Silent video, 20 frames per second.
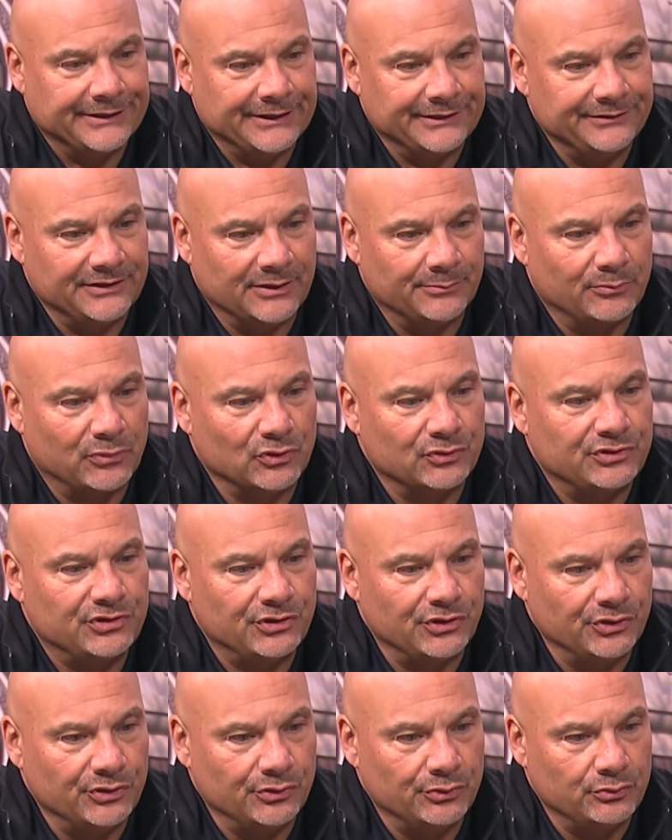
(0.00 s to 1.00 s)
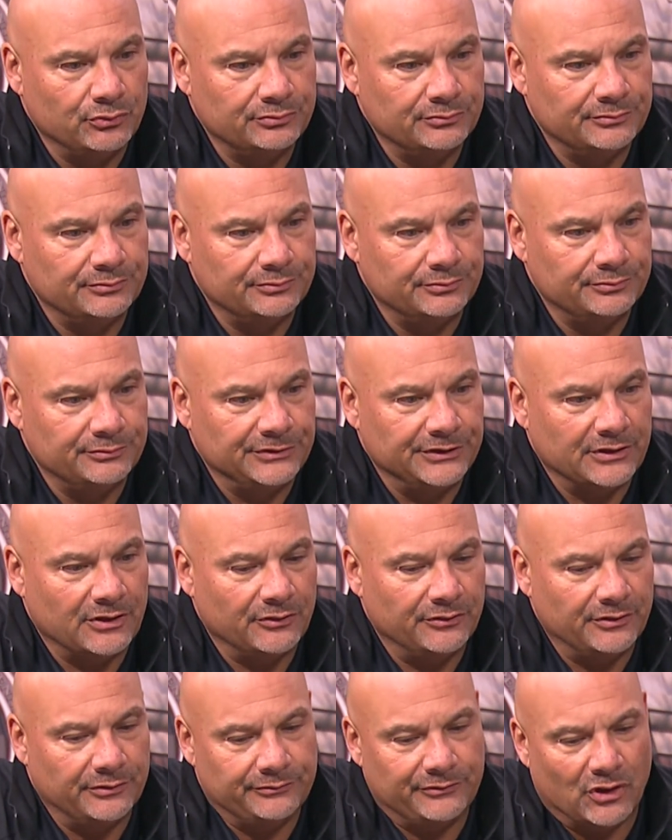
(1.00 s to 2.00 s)
Number 2, you
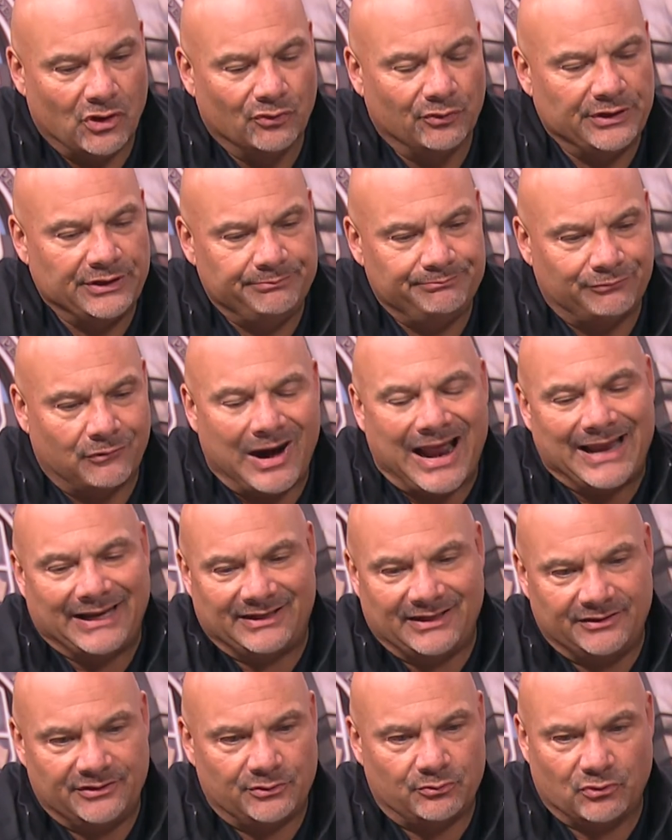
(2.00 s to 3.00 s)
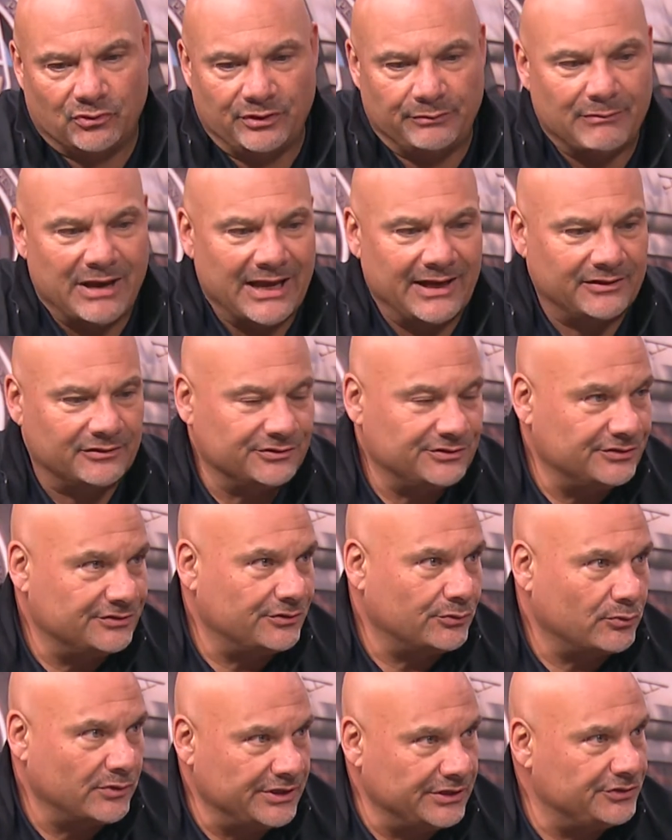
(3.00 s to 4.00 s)
know, the only ranking that really matters is
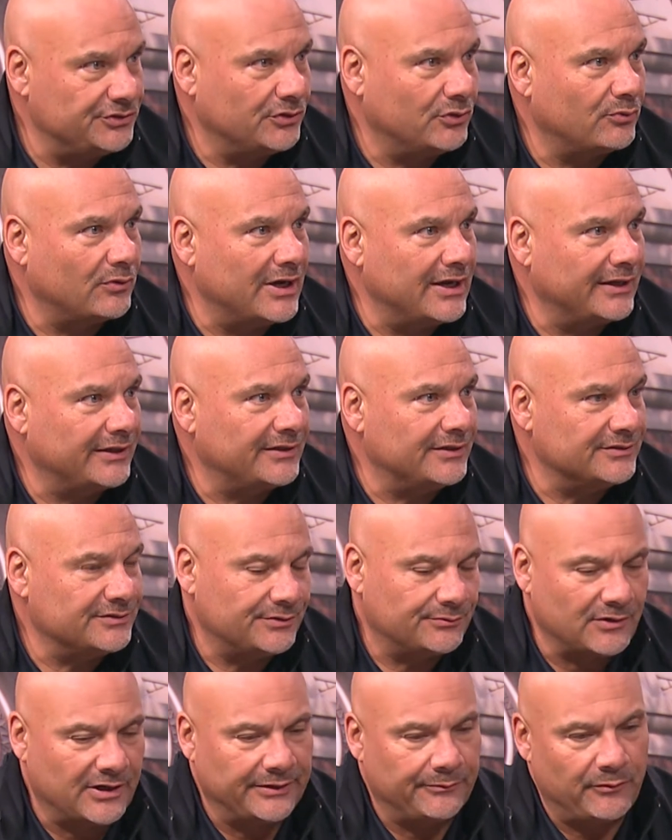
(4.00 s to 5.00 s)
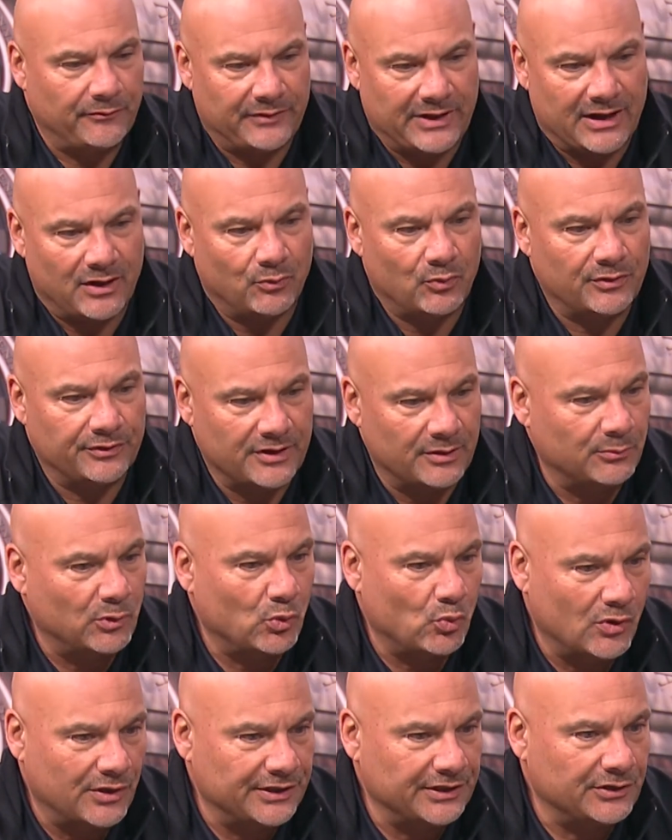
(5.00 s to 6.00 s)
the regional rankings. And right now, we're number
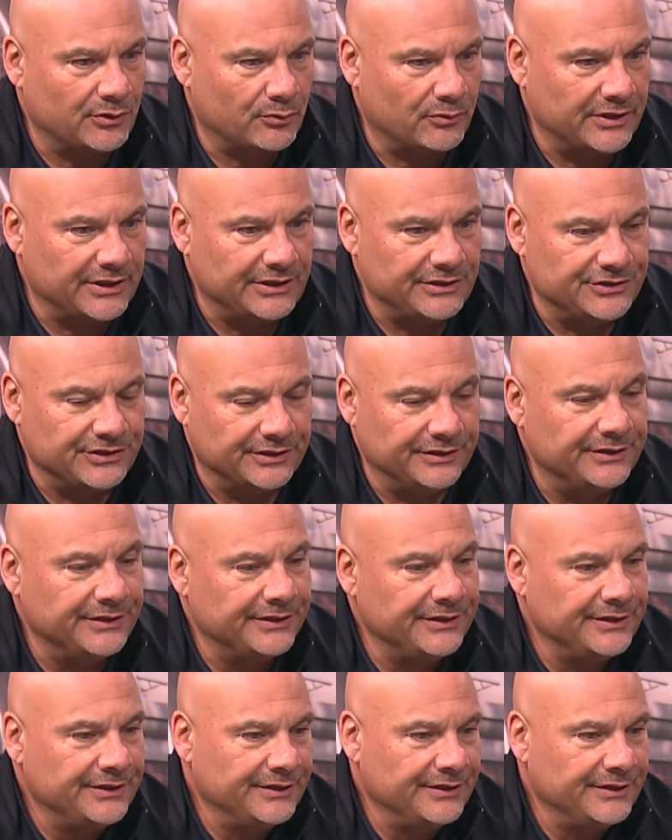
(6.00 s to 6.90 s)
1 in the region.